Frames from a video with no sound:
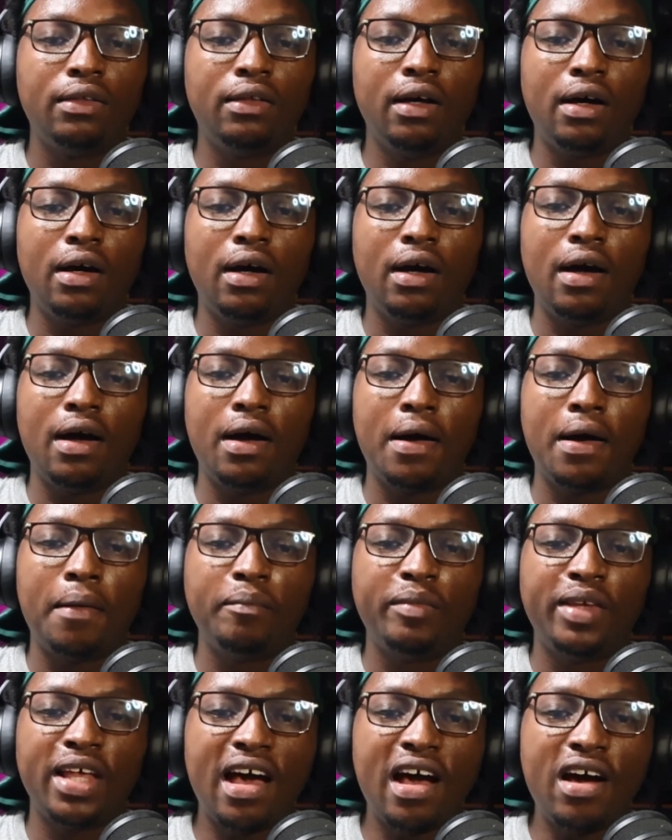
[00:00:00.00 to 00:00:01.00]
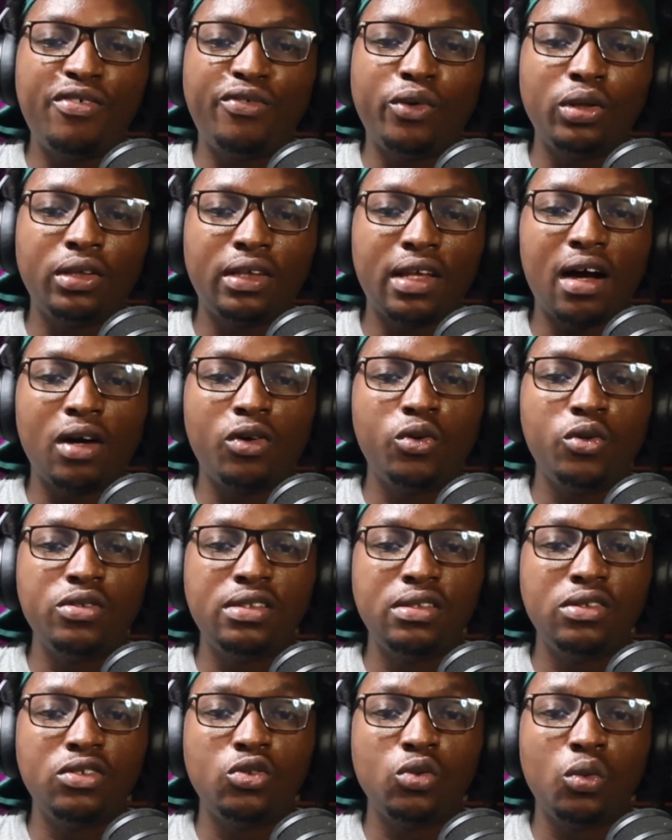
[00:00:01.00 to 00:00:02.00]
the effort that
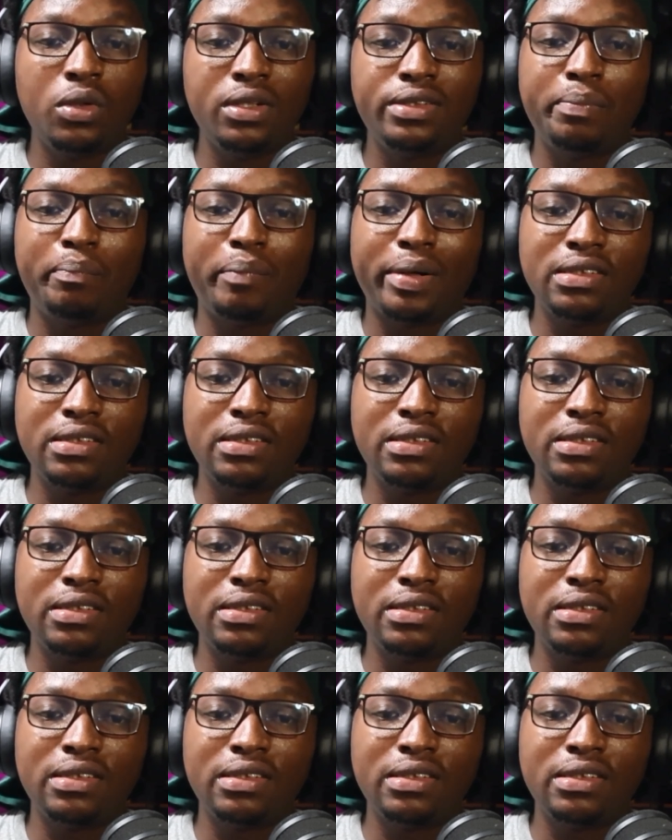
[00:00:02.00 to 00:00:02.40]
goes into it,